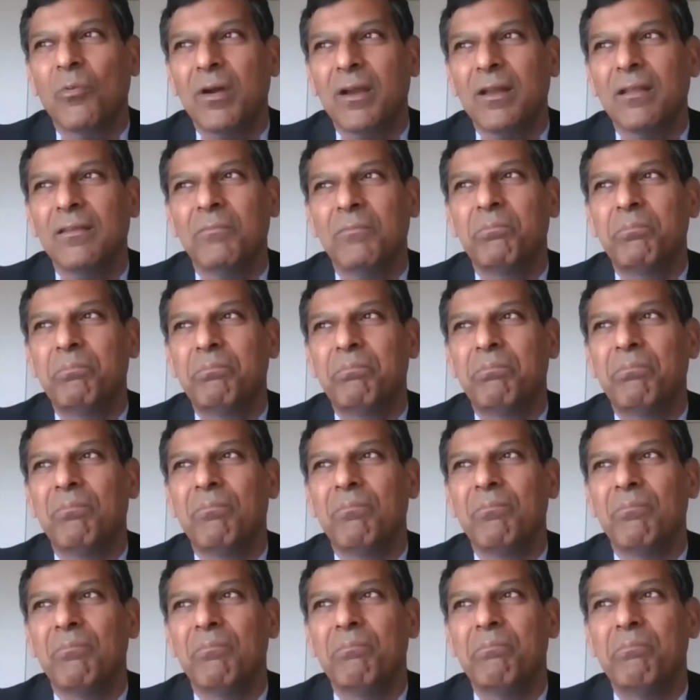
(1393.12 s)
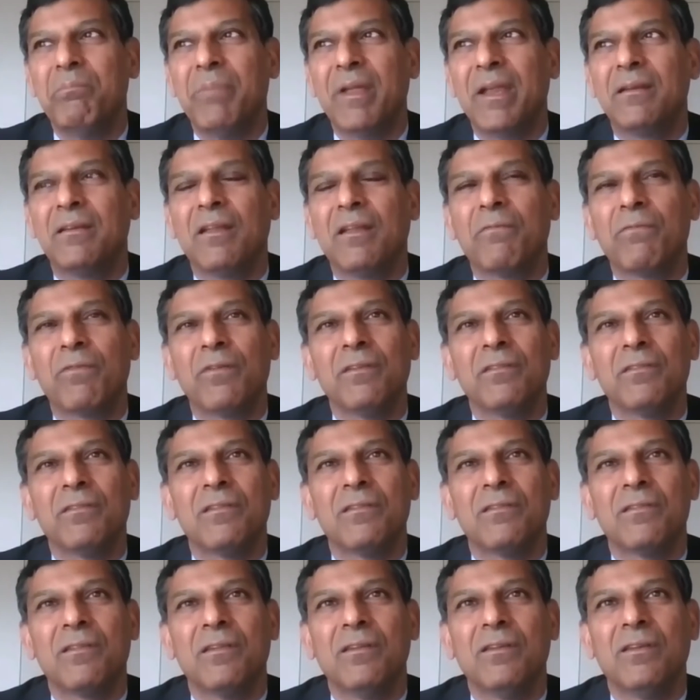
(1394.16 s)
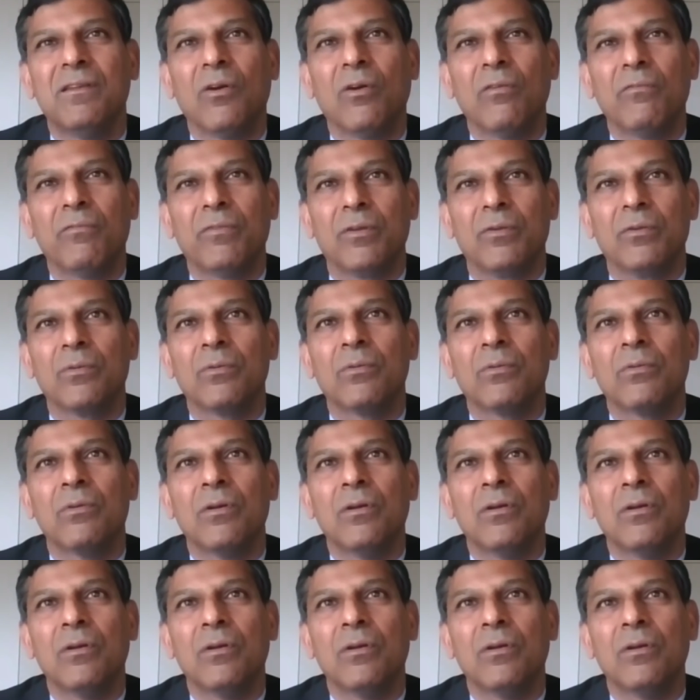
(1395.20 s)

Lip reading: are the big differences in your view